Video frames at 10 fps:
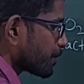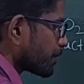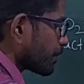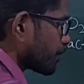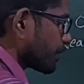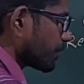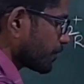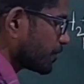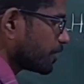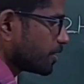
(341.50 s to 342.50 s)

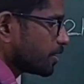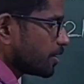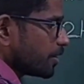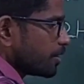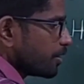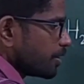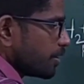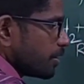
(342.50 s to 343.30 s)
[no speech]